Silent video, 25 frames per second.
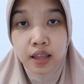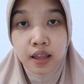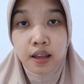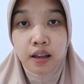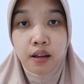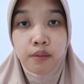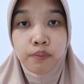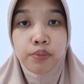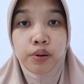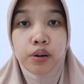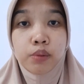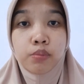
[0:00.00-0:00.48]

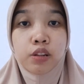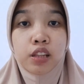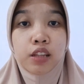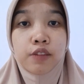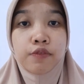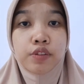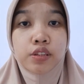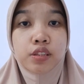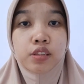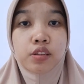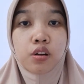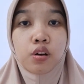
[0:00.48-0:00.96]
Primo
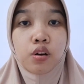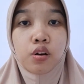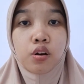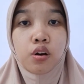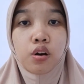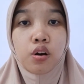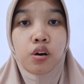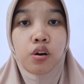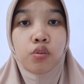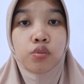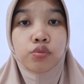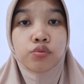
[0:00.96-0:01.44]
Levi's
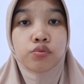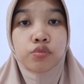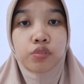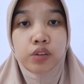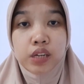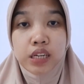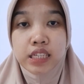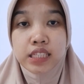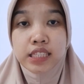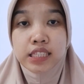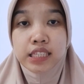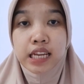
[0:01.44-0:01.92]

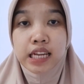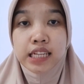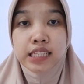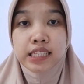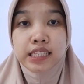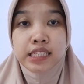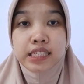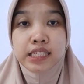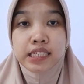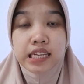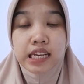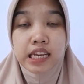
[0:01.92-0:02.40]
outrage
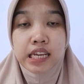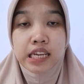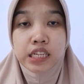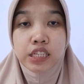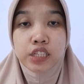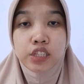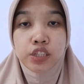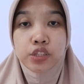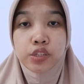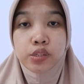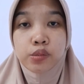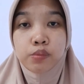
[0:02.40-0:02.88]
at
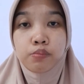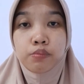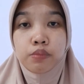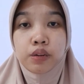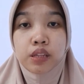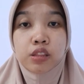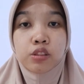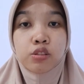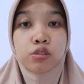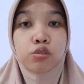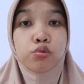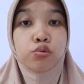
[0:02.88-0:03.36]
change
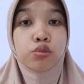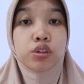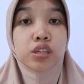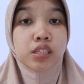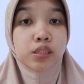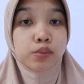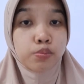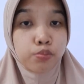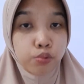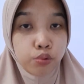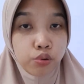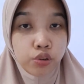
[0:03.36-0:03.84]
made to his
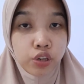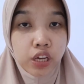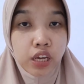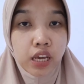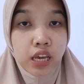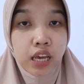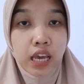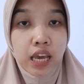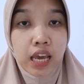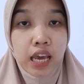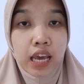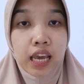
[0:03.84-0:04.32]
book,
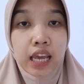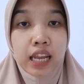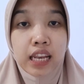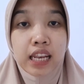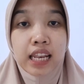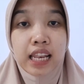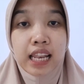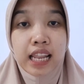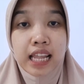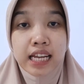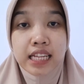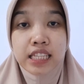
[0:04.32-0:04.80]

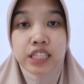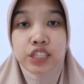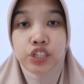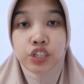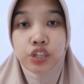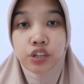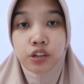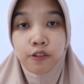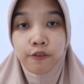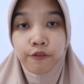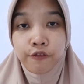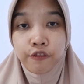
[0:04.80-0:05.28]
and La
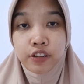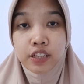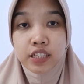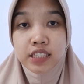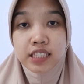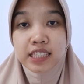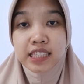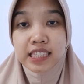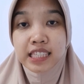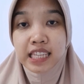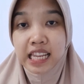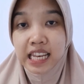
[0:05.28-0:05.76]
Chief, a
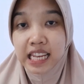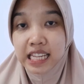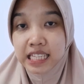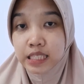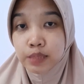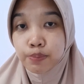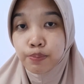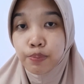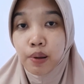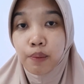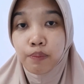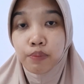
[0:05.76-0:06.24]
Stella's
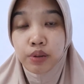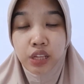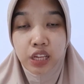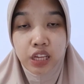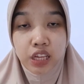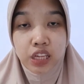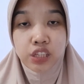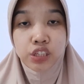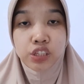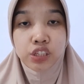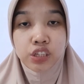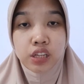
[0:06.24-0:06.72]

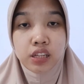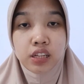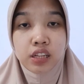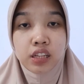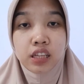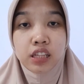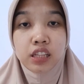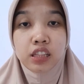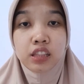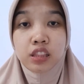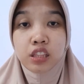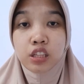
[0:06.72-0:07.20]
publication
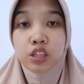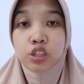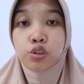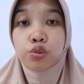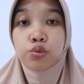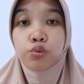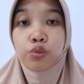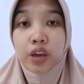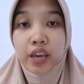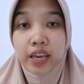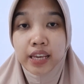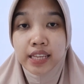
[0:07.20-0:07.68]
in the
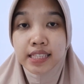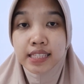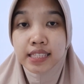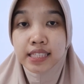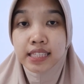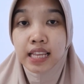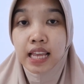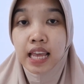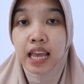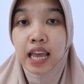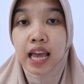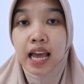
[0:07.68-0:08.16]
US,
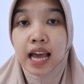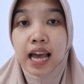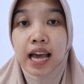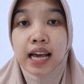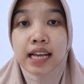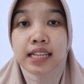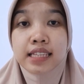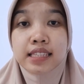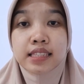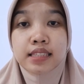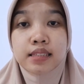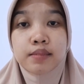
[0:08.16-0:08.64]
as
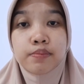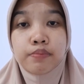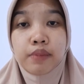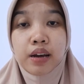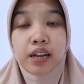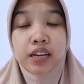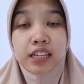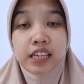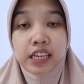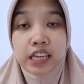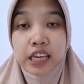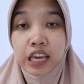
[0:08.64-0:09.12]
the
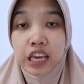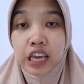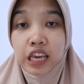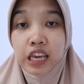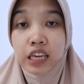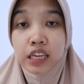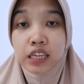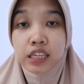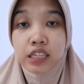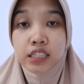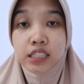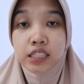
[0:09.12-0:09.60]

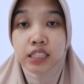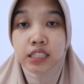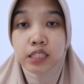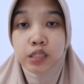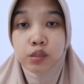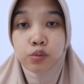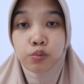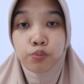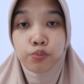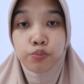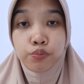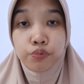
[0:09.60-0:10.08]
Mankey's
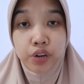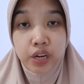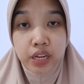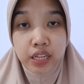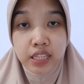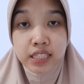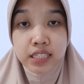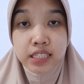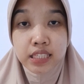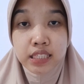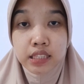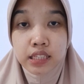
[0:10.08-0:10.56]

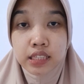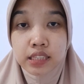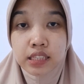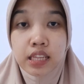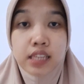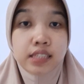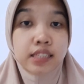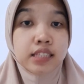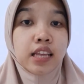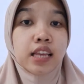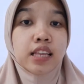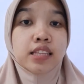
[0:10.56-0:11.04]
brands.
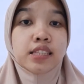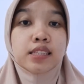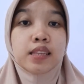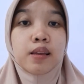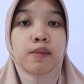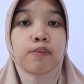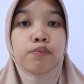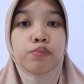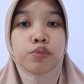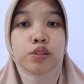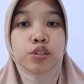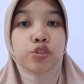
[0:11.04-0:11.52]
These
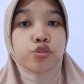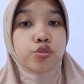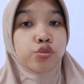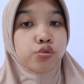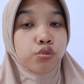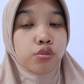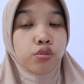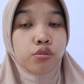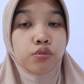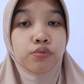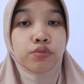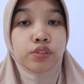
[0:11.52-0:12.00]
examples
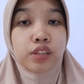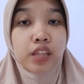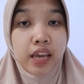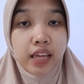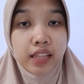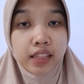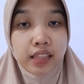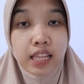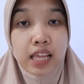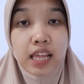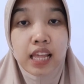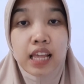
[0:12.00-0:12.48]
show
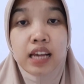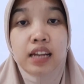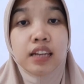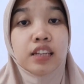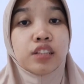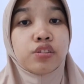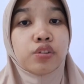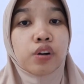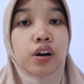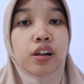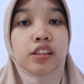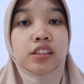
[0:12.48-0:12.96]
that
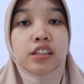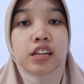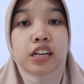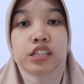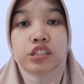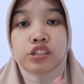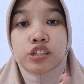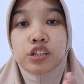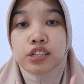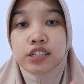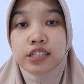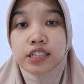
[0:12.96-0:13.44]
literal
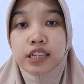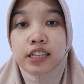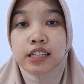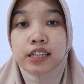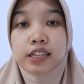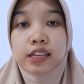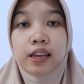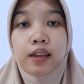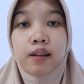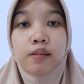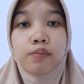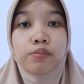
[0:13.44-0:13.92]
translation
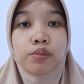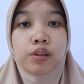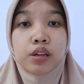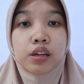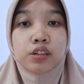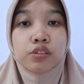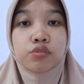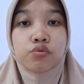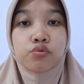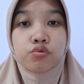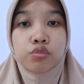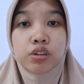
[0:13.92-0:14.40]
can be a
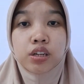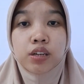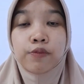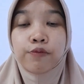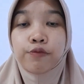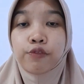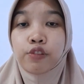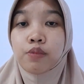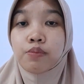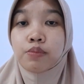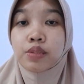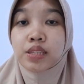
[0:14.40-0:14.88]

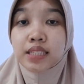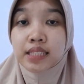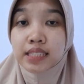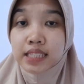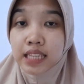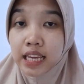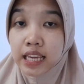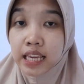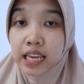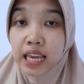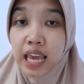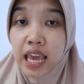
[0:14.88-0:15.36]
dreadful
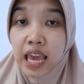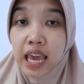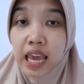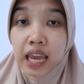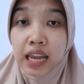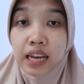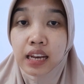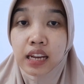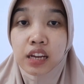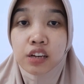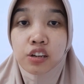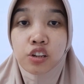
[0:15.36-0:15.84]
mistake,
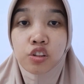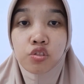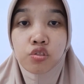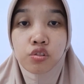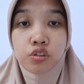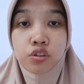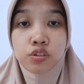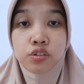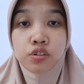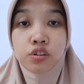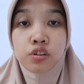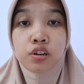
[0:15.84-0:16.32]
and
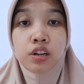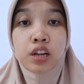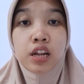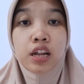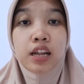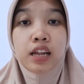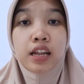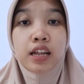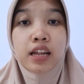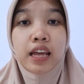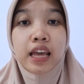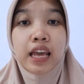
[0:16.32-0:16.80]
editors
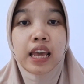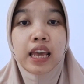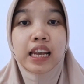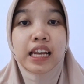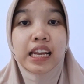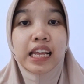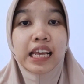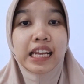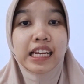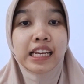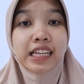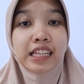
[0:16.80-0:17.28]
and
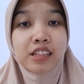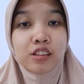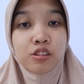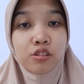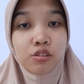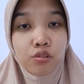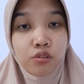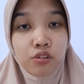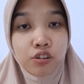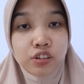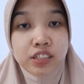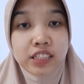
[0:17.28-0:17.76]

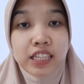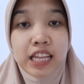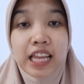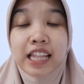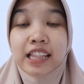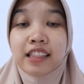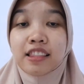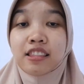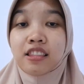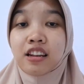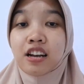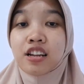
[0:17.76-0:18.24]

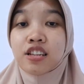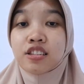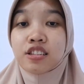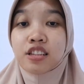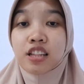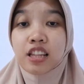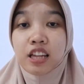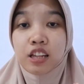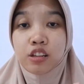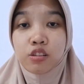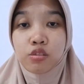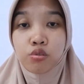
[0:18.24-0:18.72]

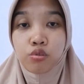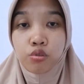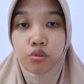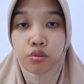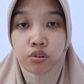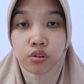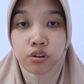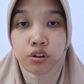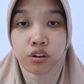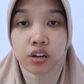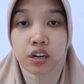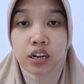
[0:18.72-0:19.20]

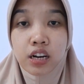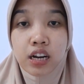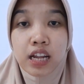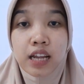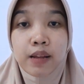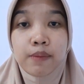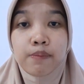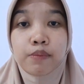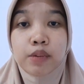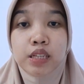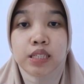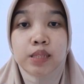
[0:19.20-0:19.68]
translator
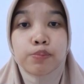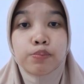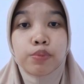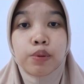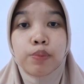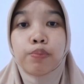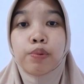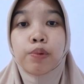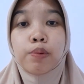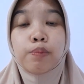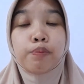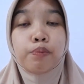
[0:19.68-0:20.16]
must be
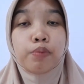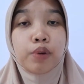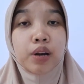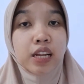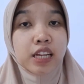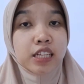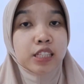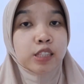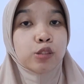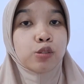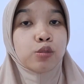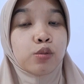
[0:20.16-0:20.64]

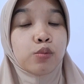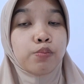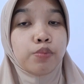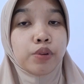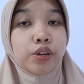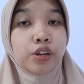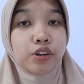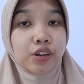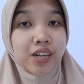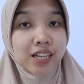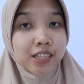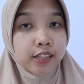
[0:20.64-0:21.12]
prepared to be
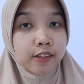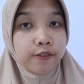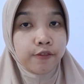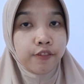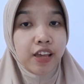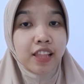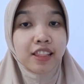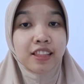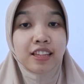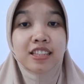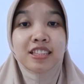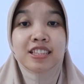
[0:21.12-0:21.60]
creative.
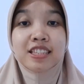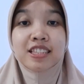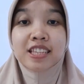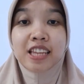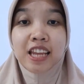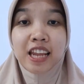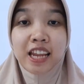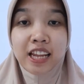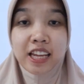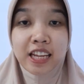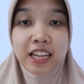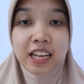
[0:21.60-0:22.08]
And then
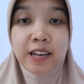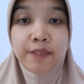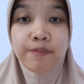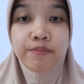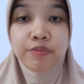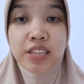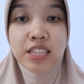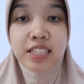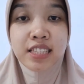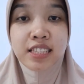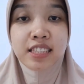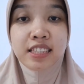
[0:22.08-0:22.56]
second
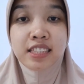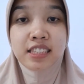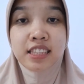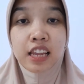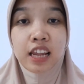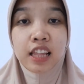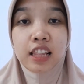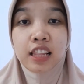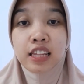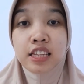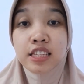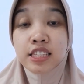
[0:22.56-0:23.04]
is
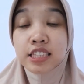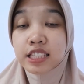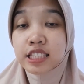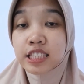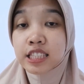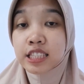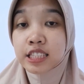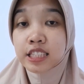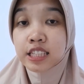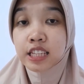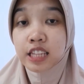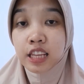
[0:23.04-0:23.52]
stylized
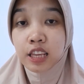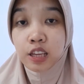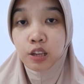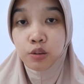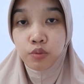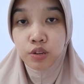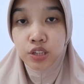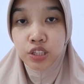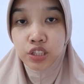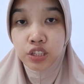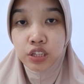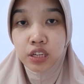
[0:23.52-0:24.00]

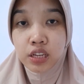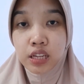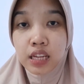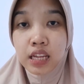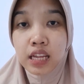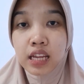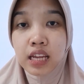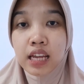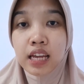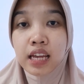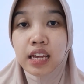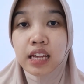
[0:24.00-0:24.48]
language.
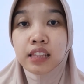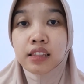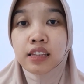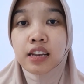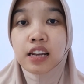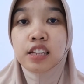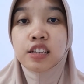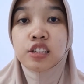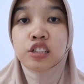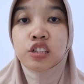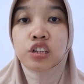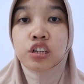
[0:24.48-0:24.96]

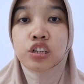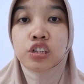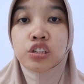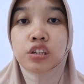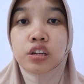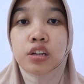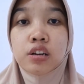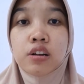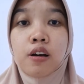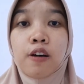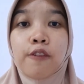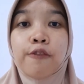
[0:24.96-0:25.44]

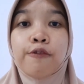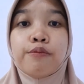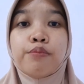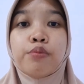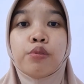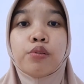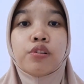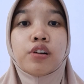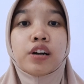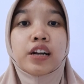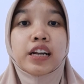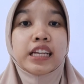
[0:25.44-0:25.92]
Translation of book
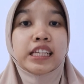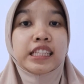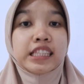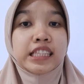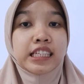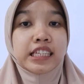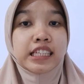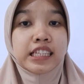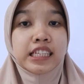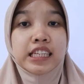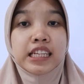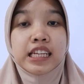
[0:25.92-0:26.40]

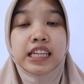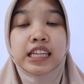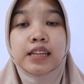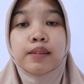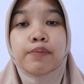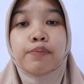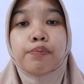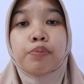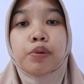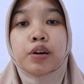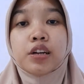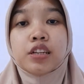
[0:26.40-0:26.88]
written
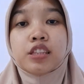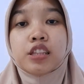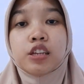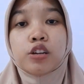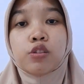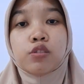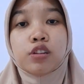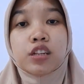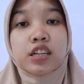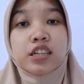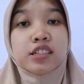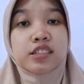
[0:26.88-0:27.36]
in
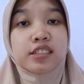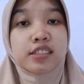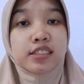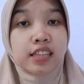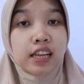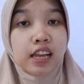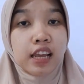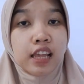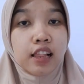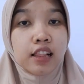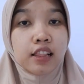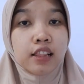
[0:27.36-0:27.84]
particular
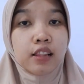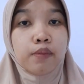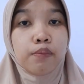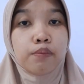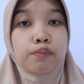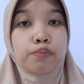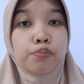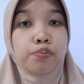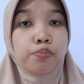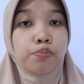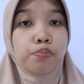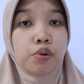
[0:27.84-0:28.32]
style,
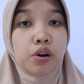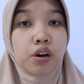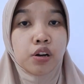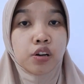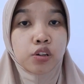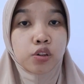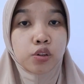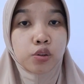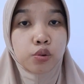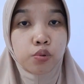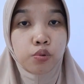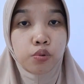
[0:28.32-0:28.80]

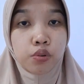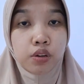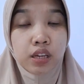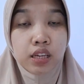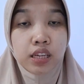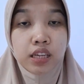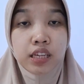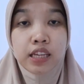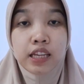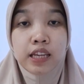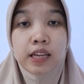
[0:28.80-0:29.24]
Berkeley,